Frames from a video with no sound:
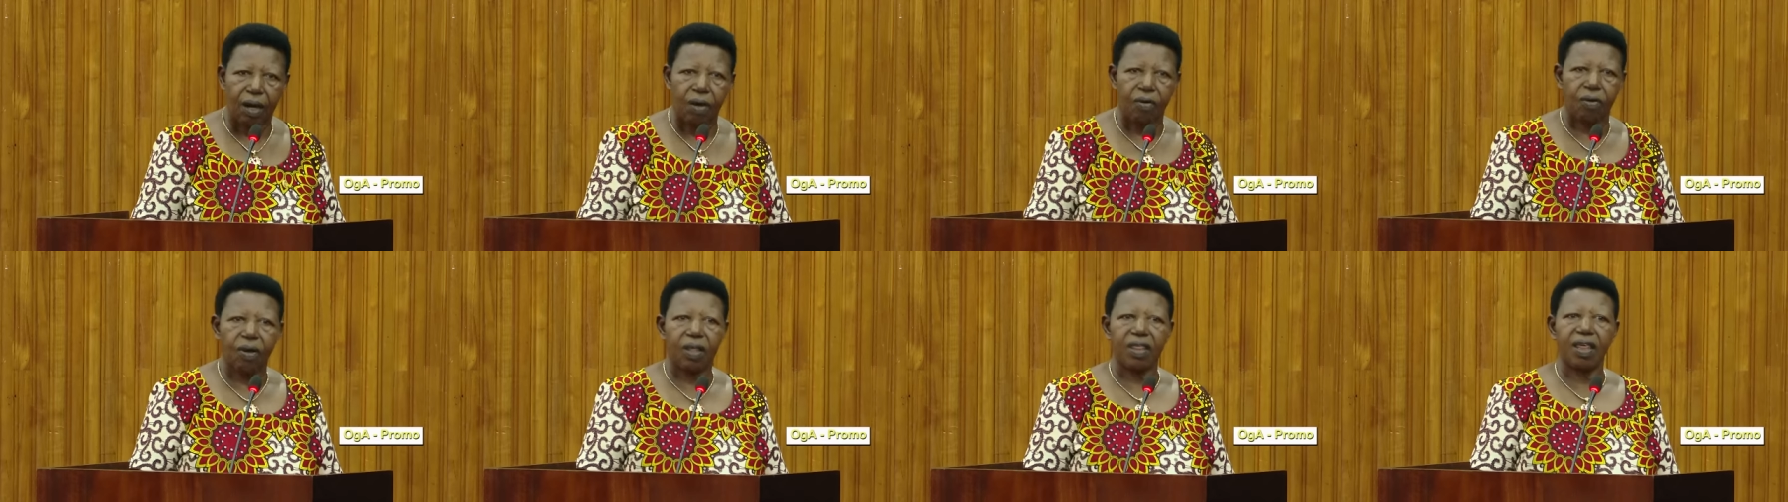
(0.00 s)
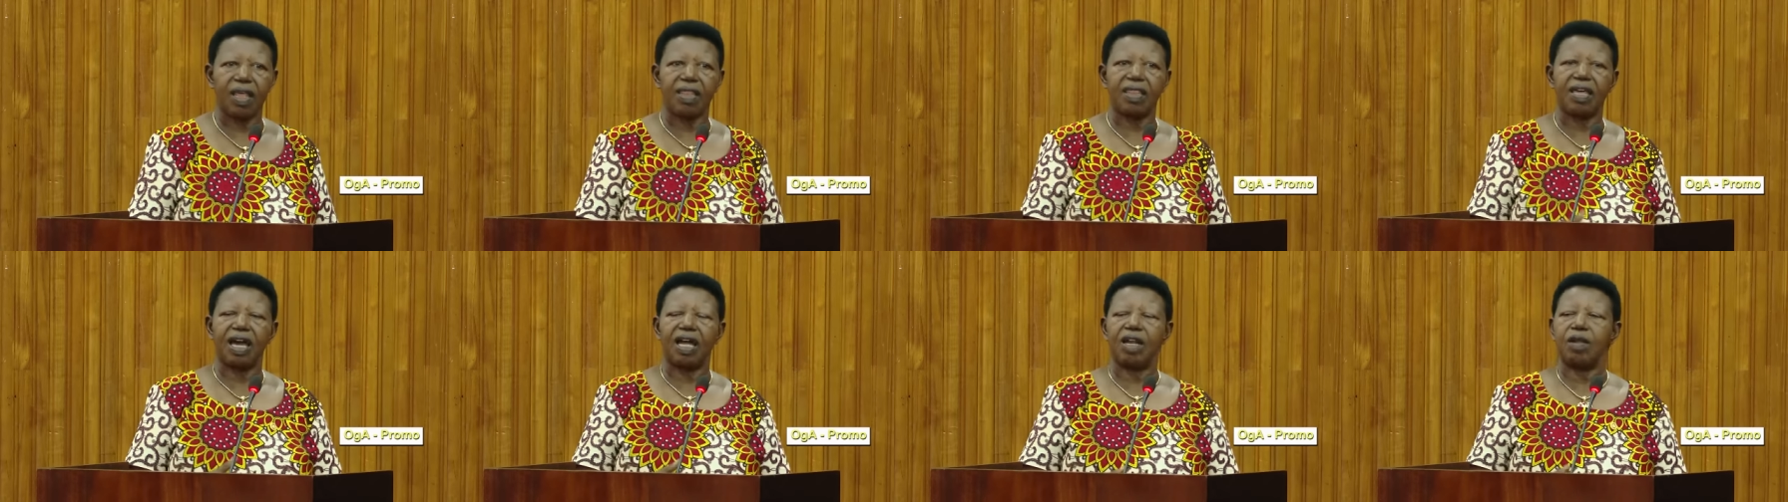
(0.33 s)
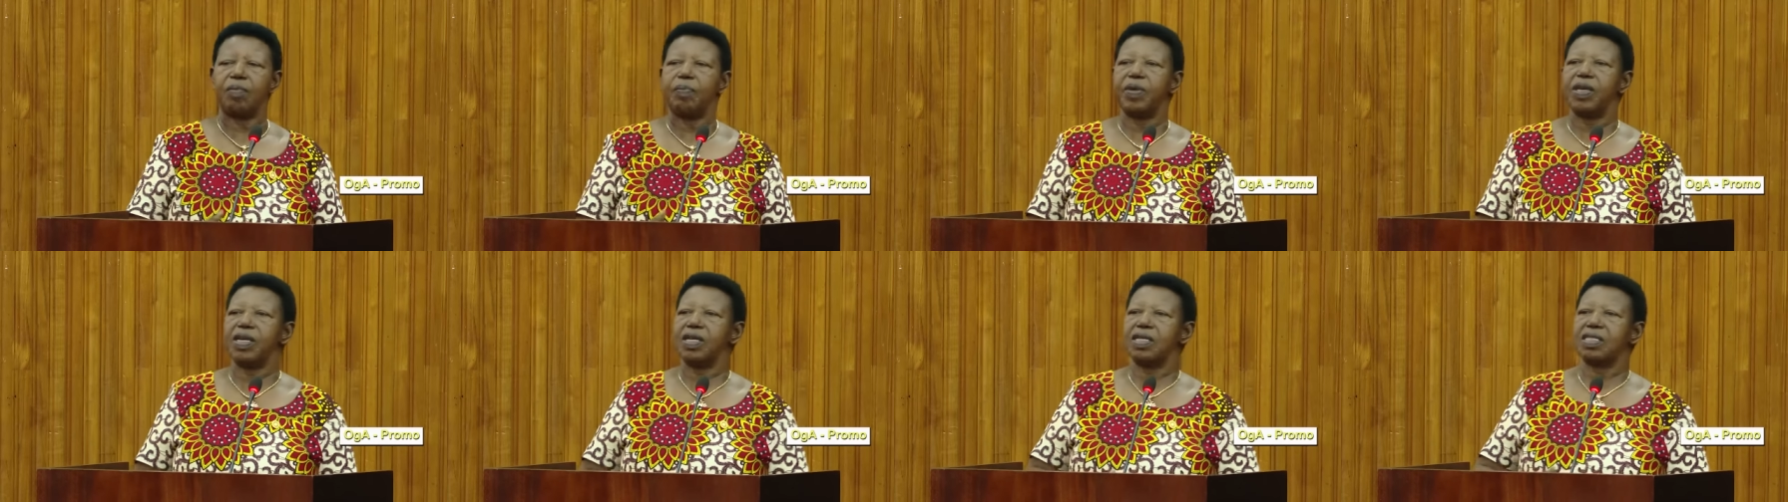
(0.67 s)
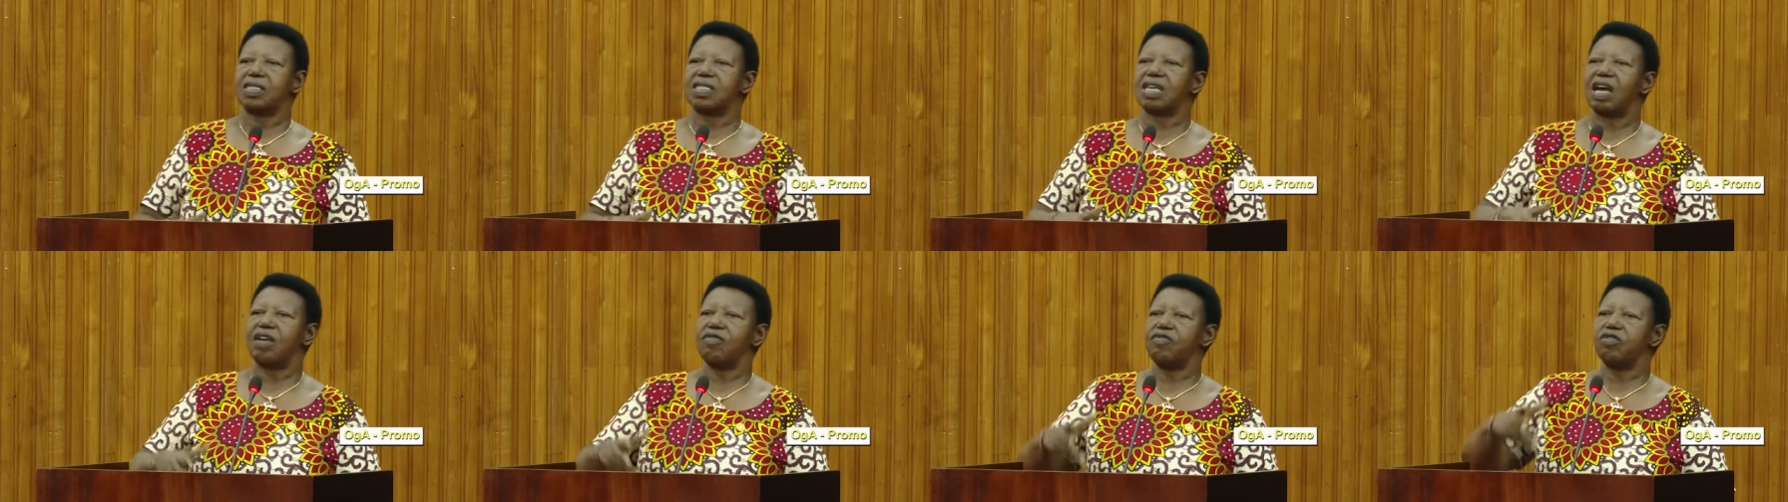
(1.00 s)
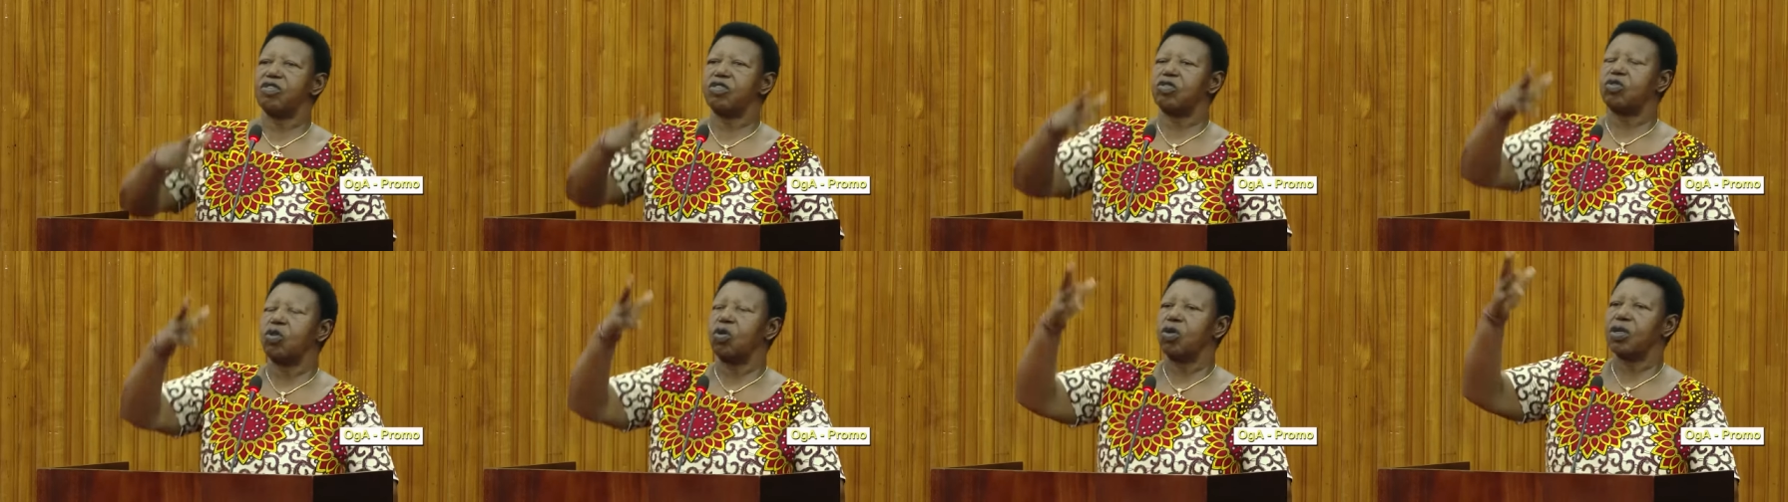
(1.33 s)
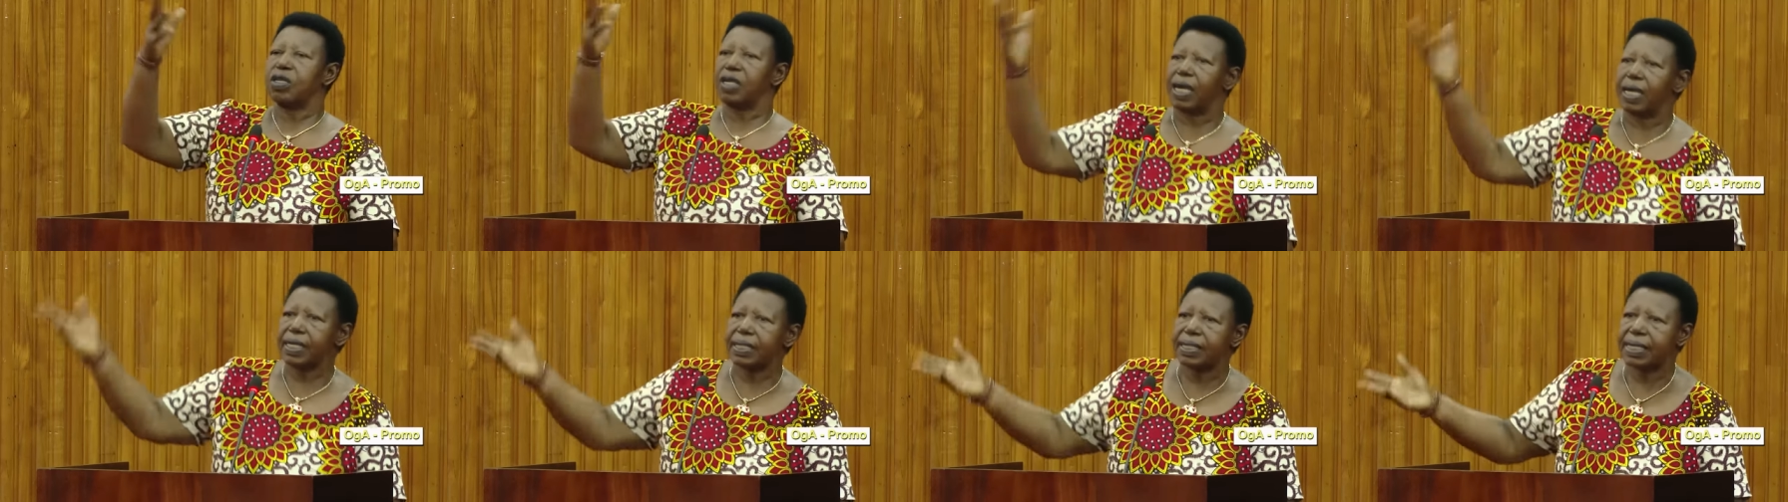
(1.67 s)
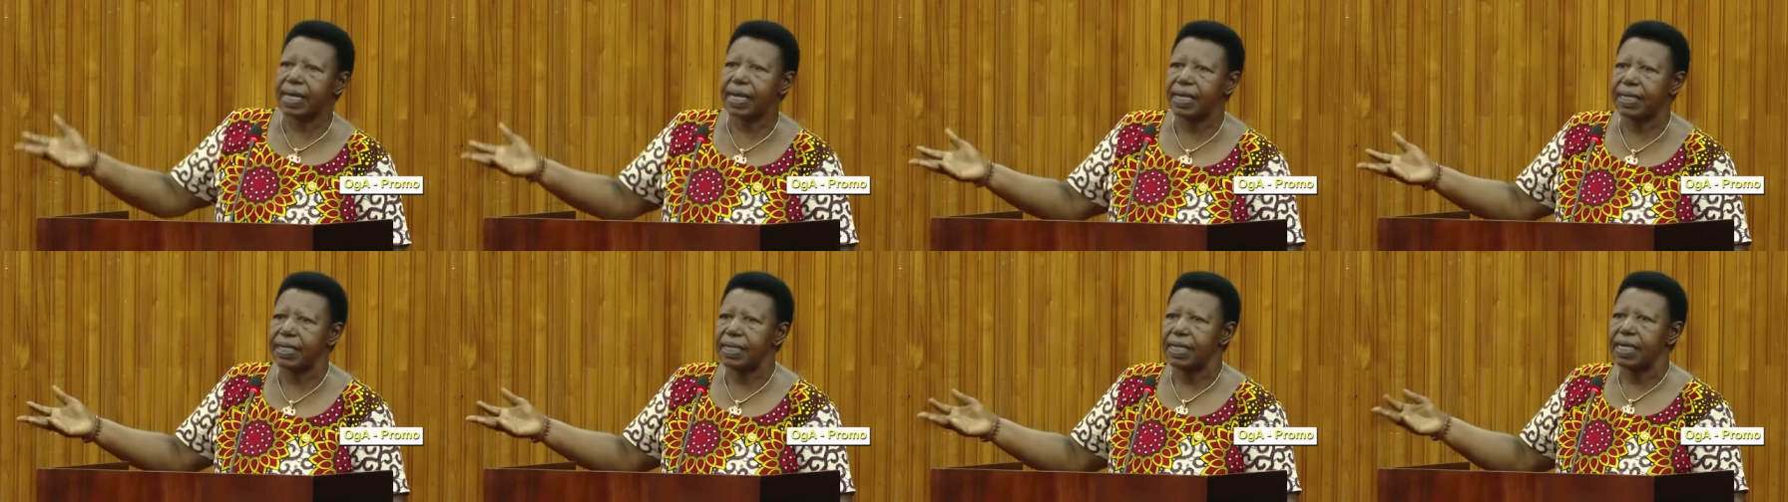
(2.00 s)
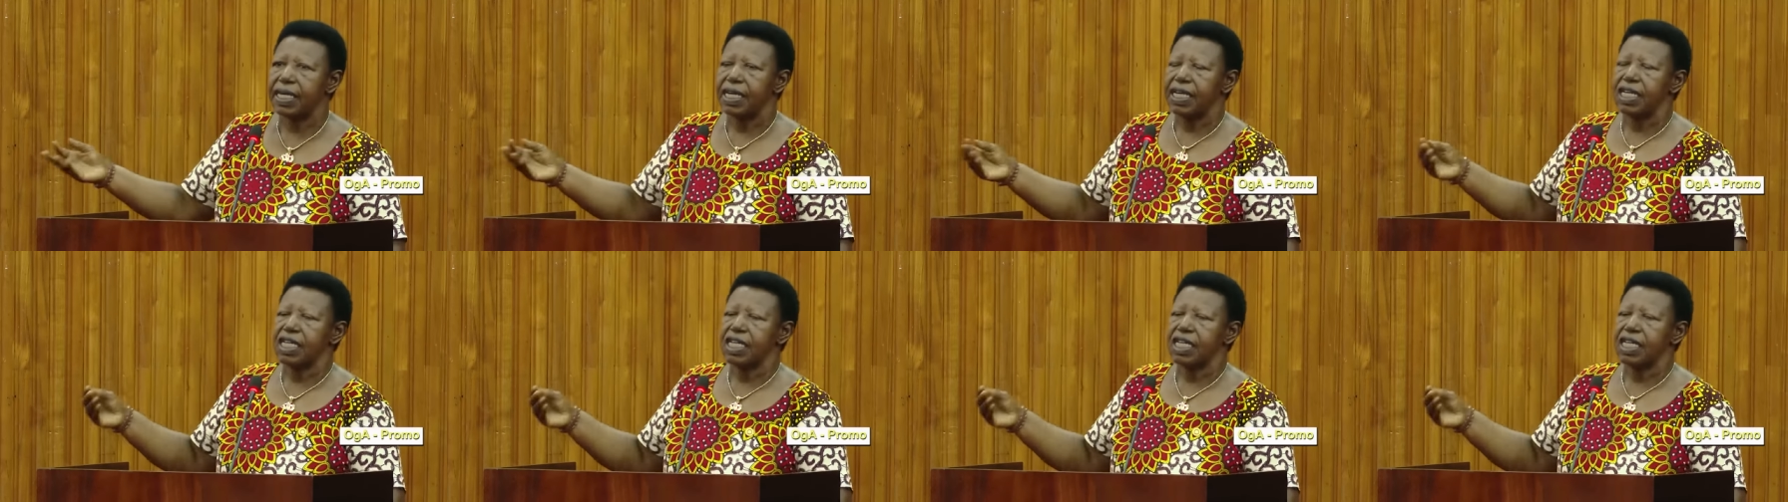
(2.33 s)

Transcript: Rather than being service-oriented,